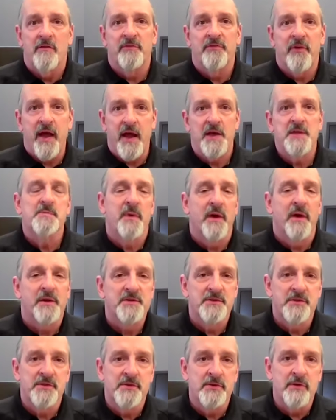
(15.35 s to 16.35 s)
of
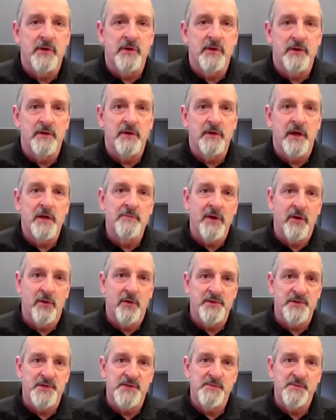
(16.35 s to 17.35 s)
aspects to a
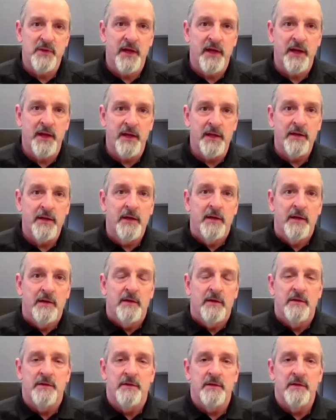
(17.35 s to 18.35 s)
head-mounted display
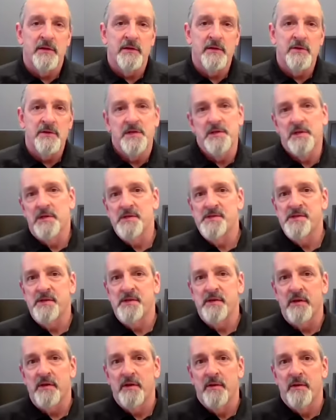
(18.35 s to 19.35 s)
that you need to
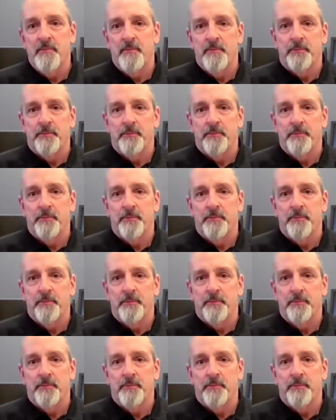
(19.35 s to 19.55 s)
consider.